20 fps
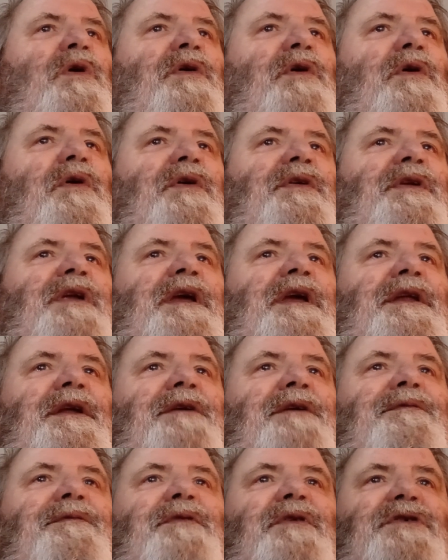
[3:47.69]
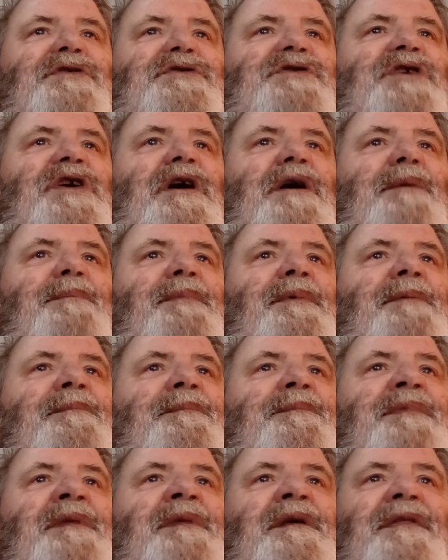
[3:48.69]
are needed for a job
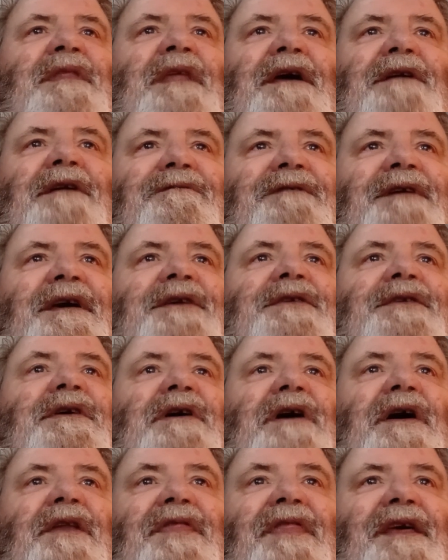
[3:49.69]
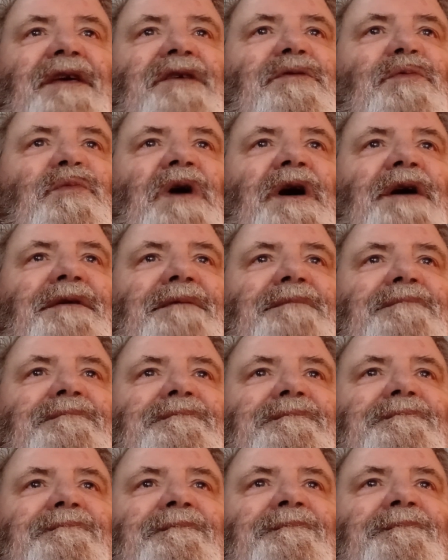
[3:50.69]
than fit on this one.
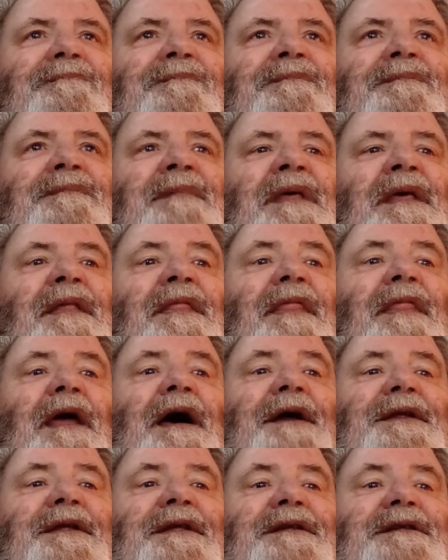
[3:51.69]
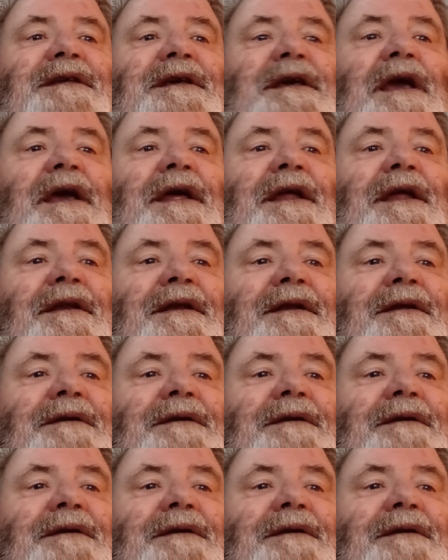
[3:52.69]
That is the end.